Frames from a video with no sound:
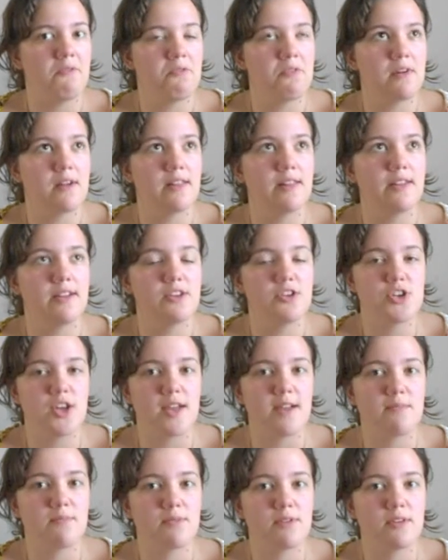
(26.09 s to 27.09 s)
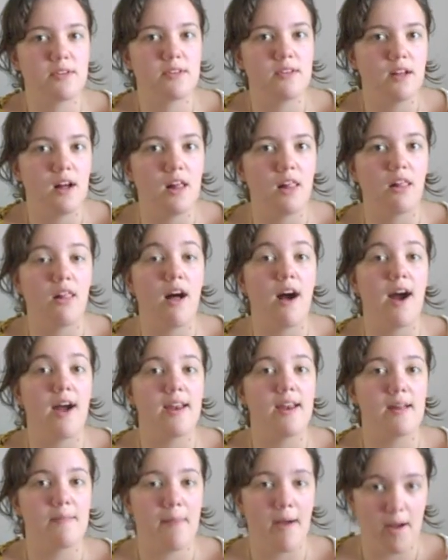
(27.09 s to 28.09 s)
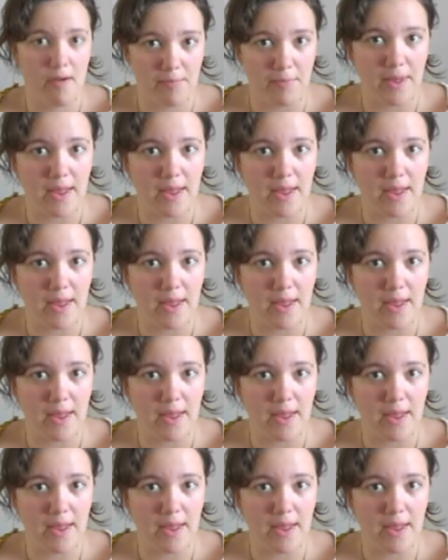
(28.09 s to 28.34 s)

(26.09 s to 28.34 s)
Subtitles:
really shaped a lot about